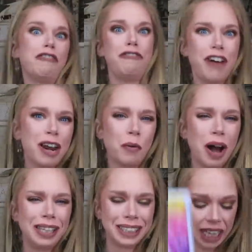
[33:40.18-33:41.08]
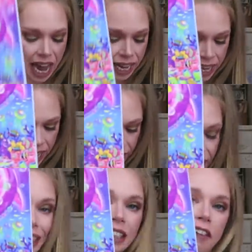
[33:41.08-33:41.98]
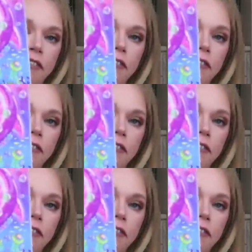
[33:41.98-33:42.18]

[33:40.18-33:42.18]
the fun ones like Lisa